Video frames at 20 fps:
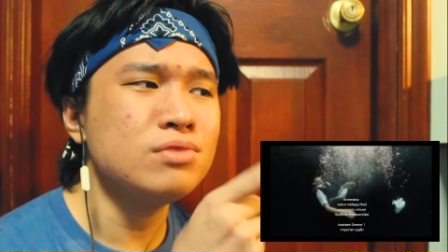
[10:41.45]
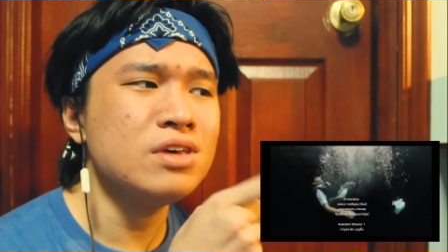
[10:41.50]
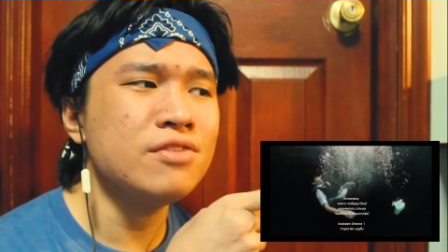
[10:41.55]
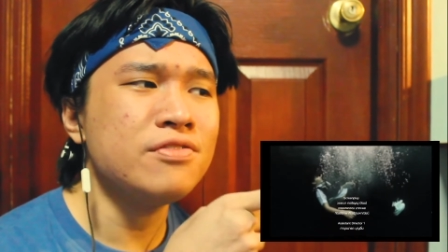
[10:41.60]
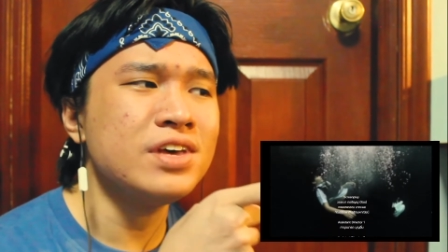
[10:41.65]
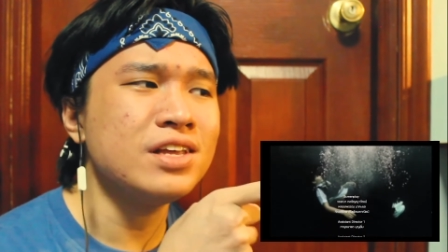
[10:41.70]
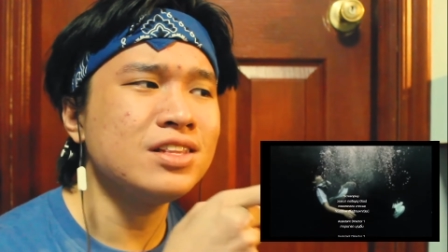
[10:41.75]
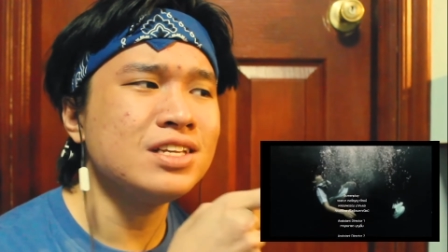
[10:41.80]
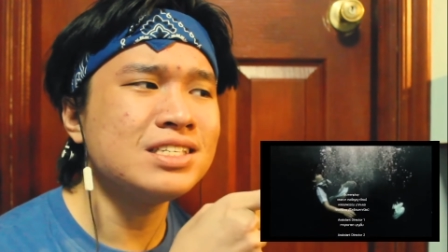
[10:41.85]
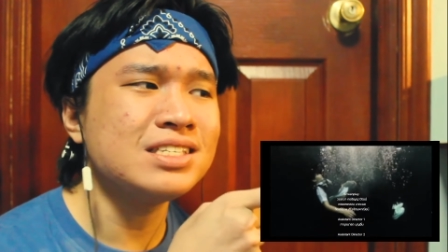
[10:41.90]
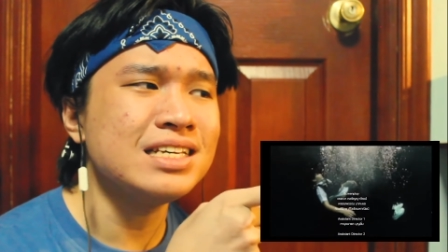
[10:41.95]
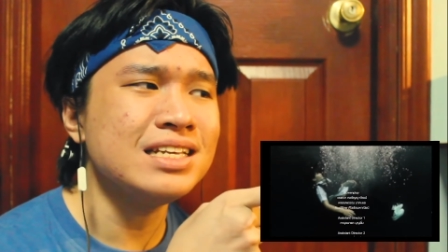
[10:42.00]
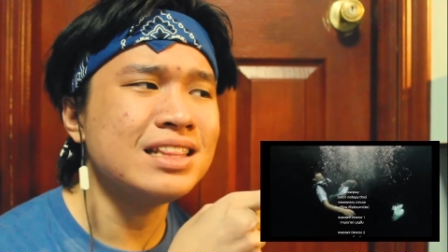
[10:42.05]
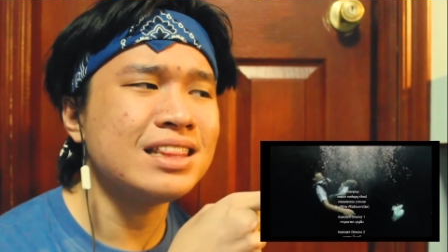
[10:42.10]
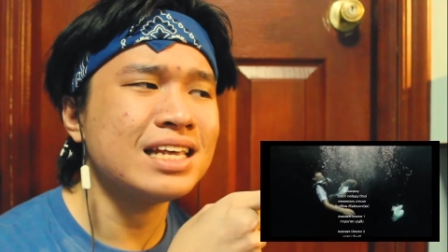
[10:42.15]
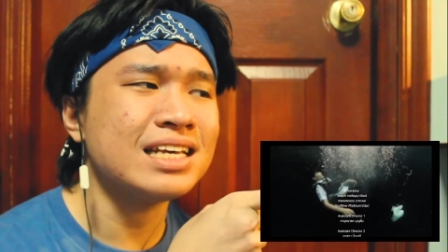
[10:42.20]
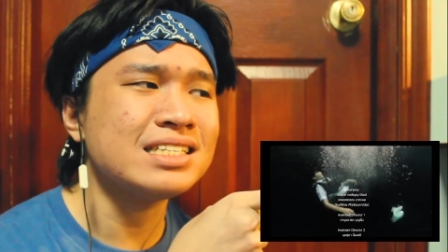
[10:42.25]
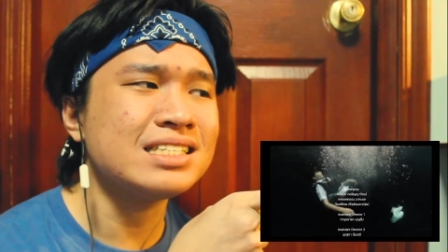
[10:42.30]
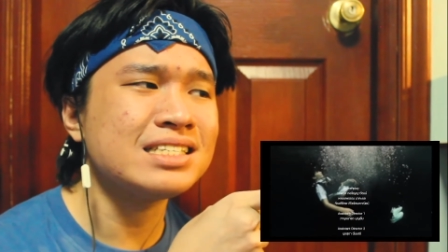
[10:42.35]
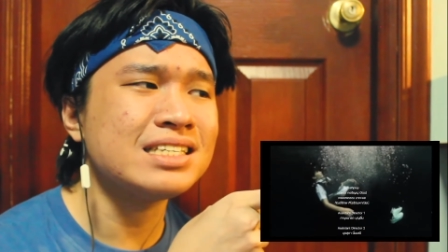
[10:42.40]
we have yet to see
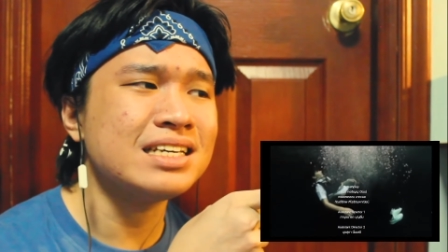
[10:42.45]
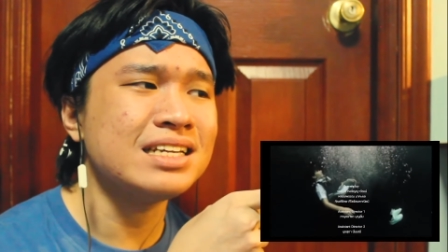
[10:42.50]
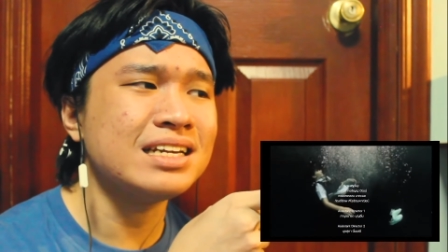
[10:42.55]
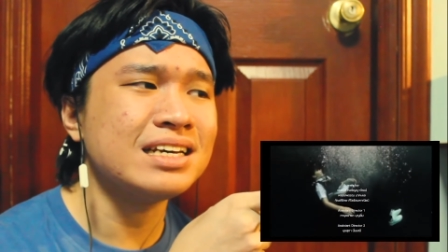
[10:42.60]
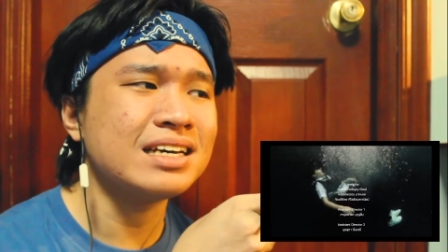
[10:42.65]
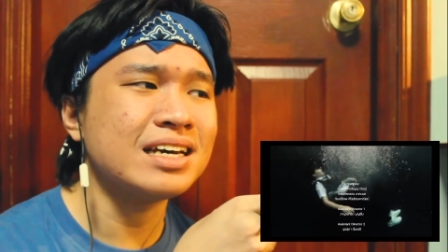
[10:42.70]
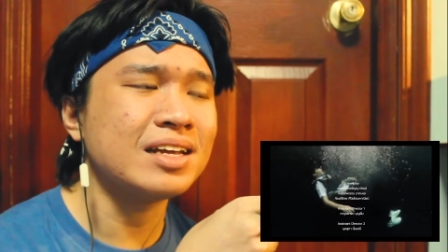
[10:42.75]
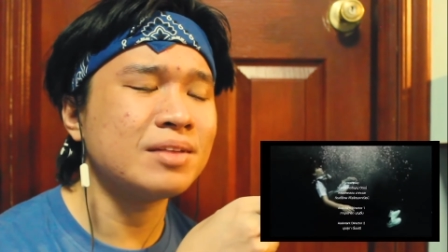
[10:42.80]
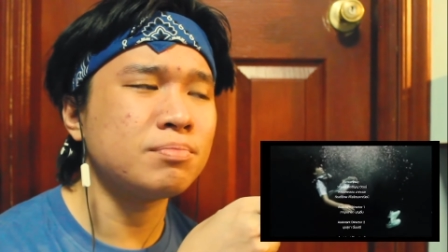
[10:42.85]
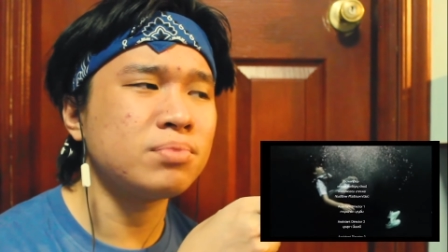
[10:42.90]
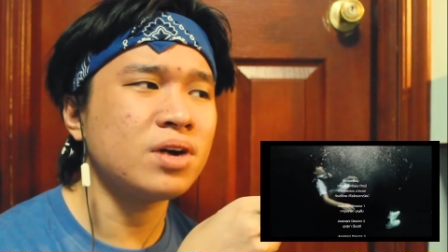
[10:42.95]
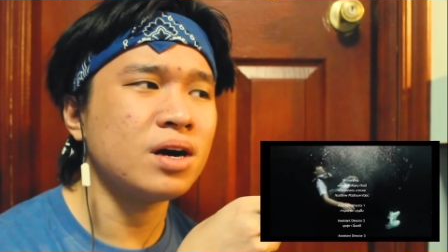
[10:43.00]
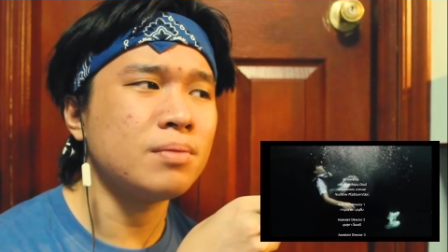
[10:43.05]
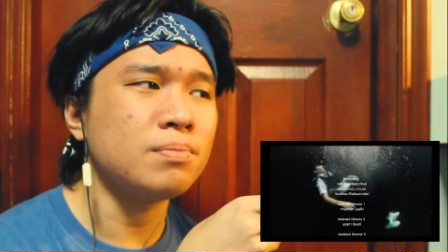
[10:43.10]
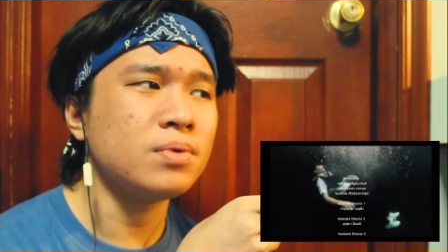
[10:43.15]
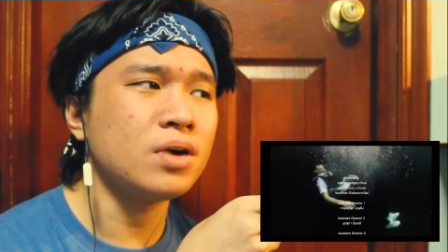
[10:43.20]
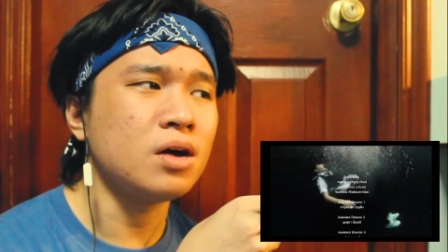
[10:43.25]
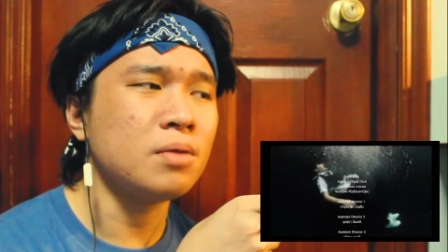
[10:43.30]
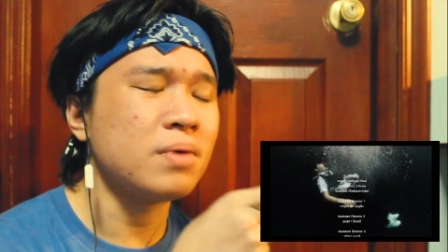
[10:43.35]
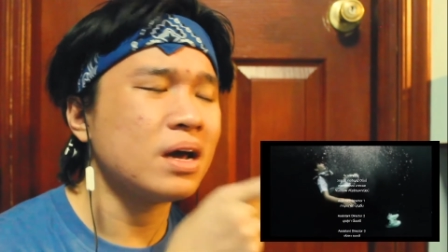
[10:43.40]
this scene again
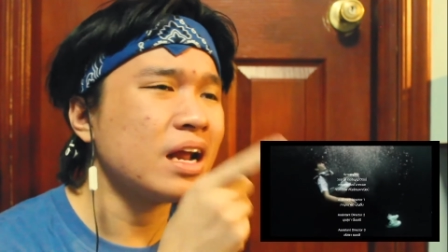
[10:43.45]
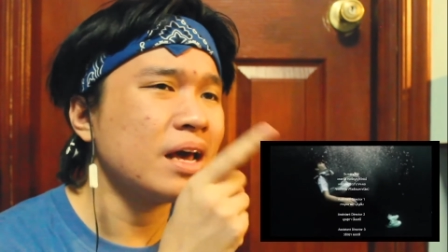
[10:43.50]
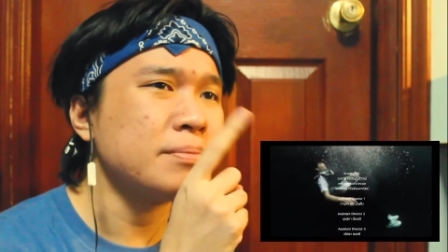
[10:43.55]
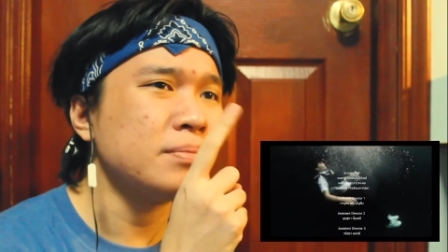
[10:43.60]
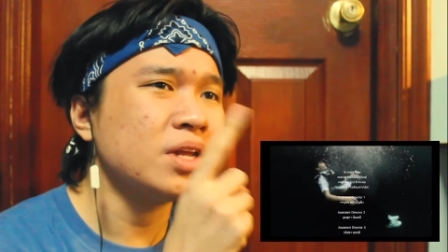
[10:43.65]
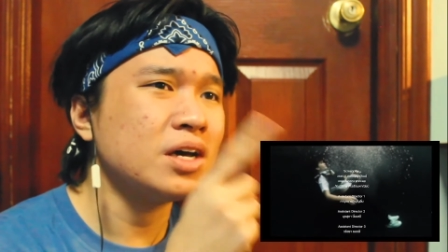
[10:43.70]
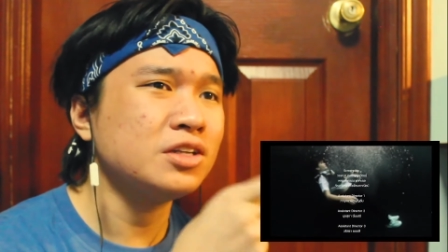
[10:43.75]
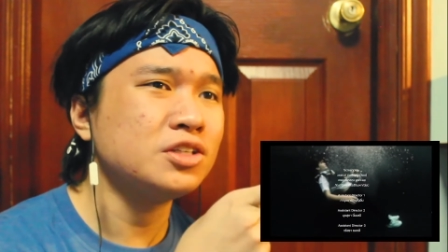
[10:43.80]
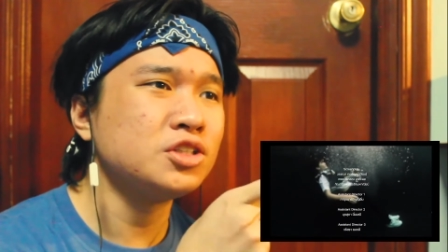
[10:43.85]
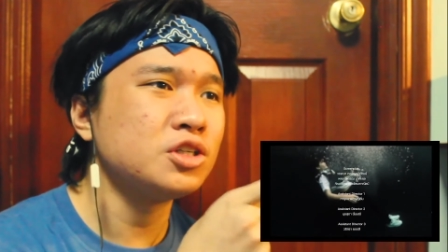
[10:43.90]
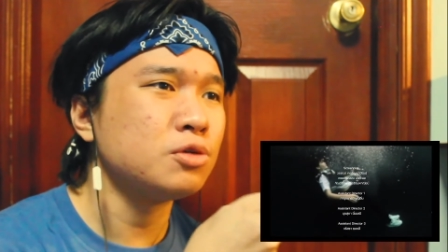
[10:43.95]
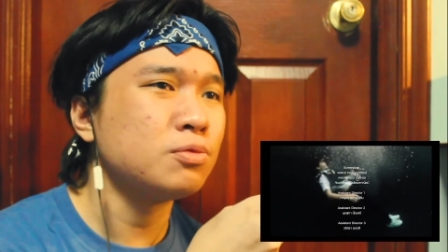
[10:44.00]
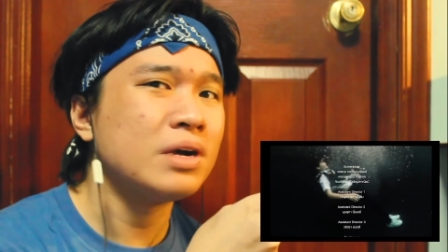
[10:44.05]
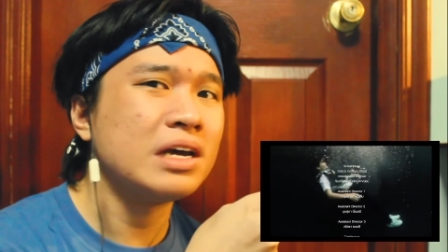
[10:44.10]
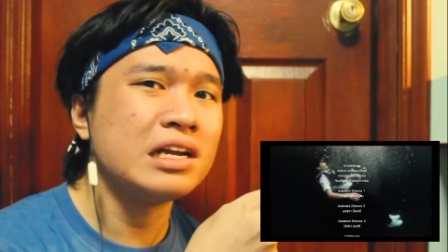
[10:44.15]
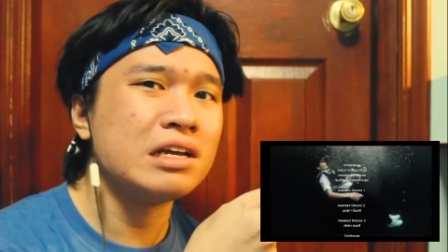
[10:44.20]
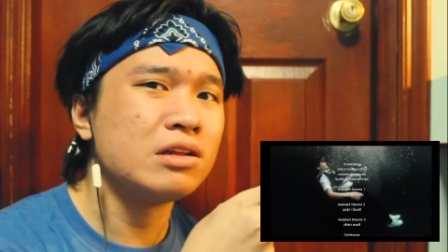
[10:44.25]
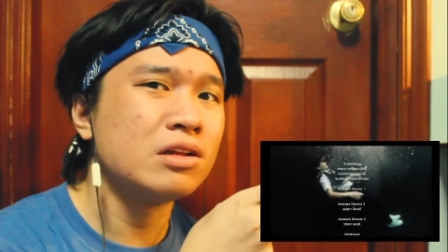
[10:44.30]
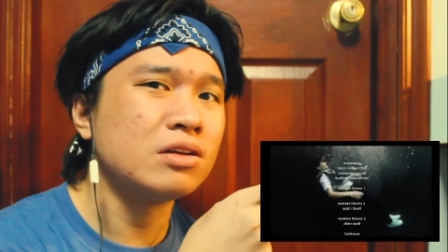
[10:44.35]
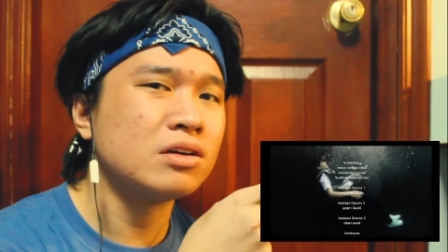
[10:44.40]
pop up, and I'm not sure
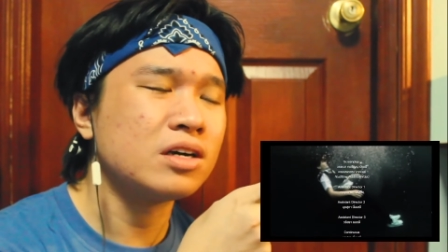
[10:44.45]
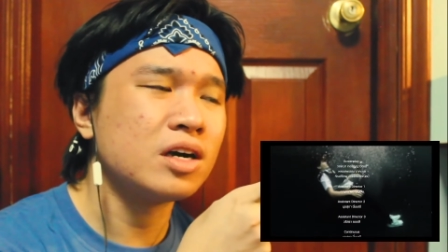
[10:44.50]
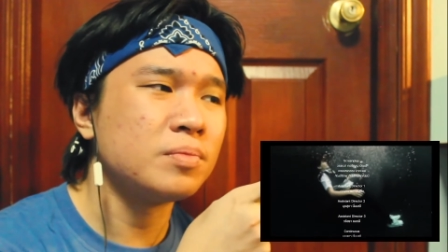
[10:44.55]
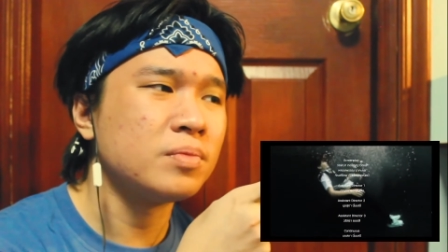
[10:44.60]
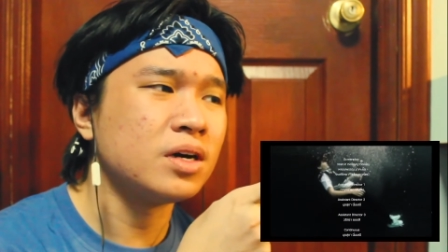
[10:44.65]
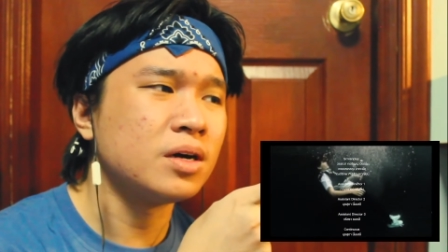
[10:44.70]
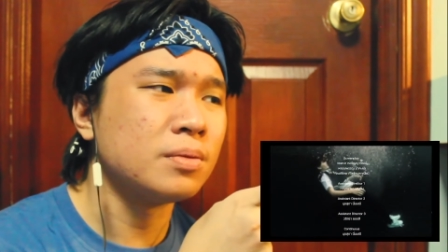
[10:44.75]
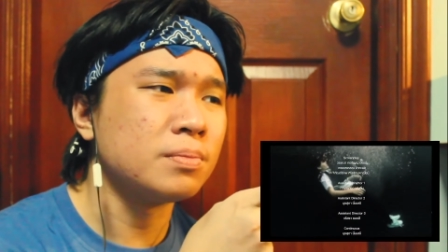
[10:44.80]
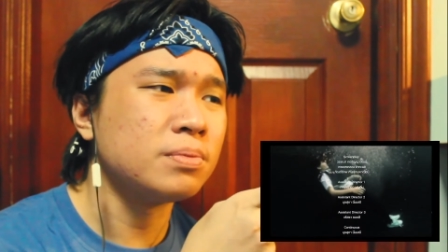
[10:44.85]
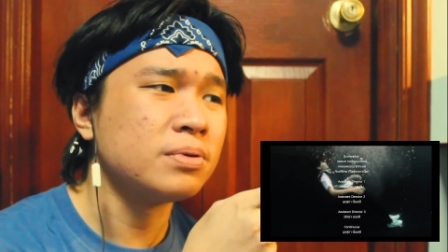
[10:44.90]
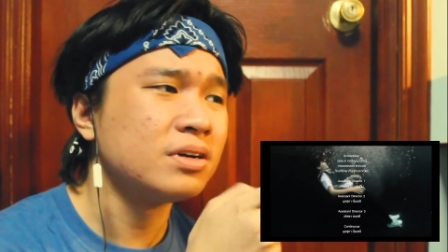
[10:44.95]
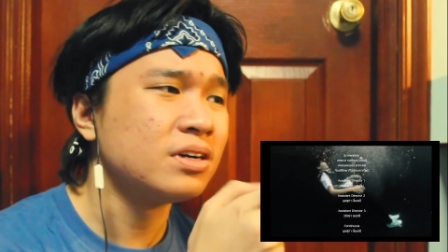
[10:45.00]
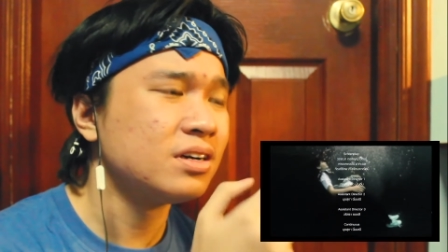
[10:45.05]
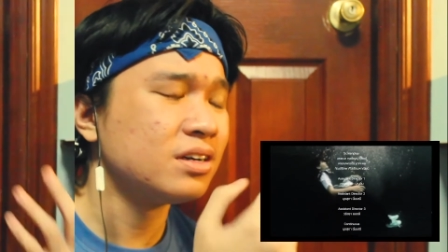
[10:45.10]
when it will come up.